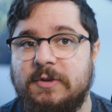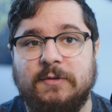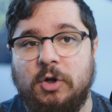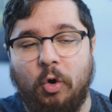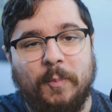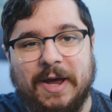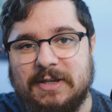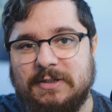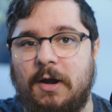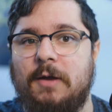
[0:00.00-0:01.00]
the go
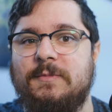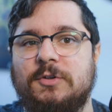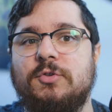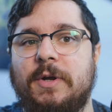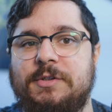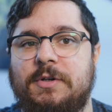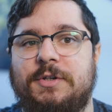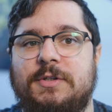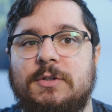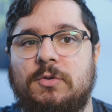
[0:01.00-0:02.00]
back in time situation I
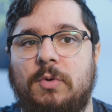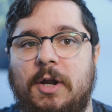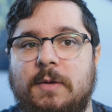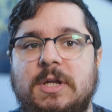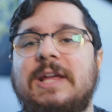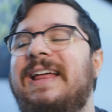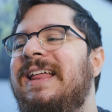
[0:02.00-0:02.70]
just described,